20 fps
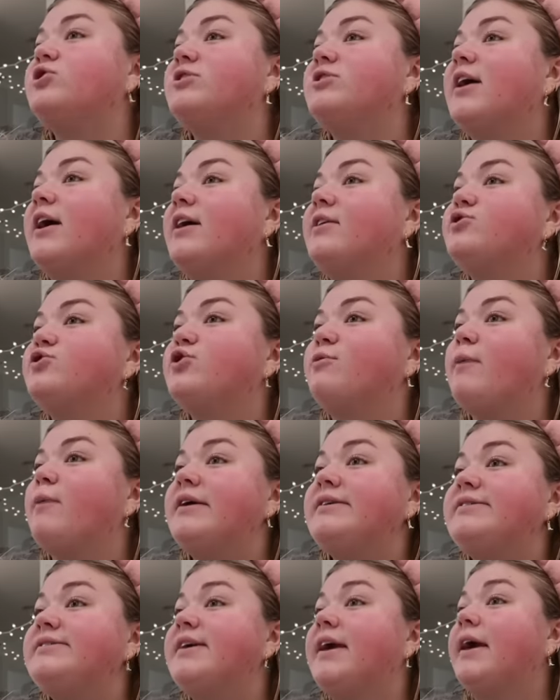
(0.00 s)
the texture of
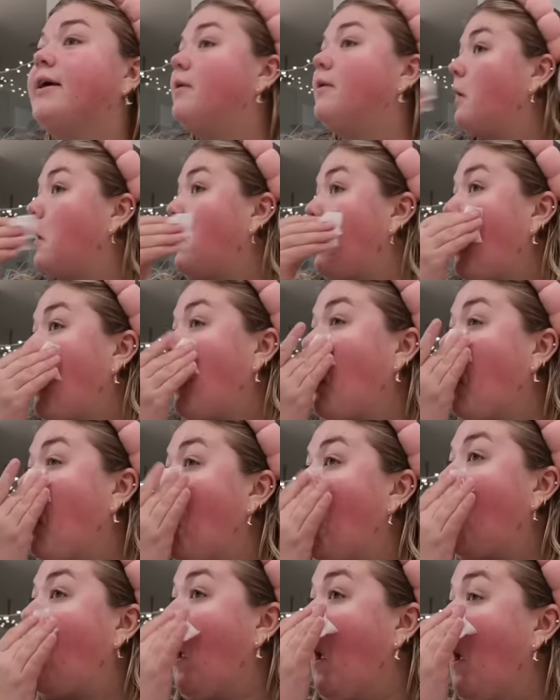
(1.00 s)
my skin.
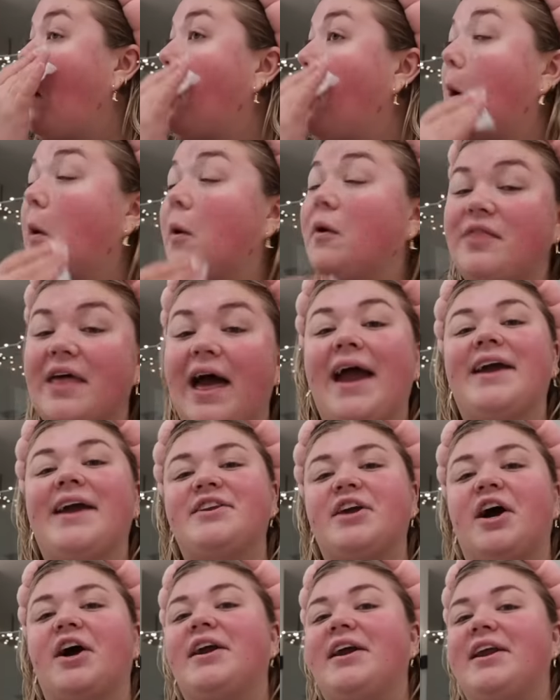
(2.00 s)
Well, that
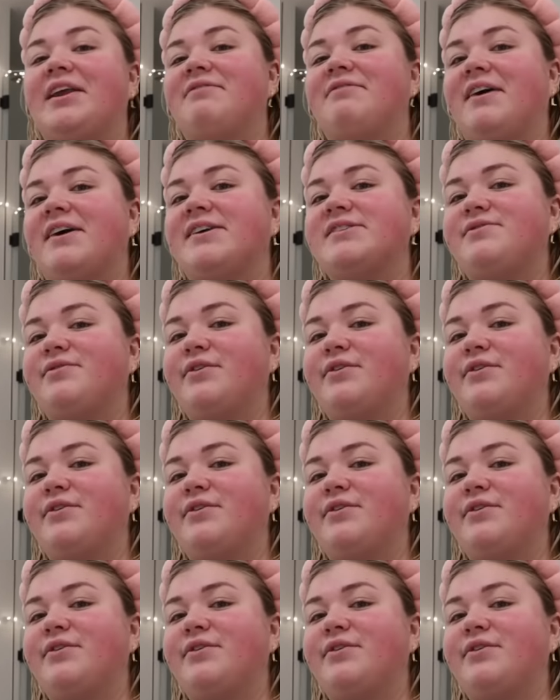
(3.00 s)
and not eating fast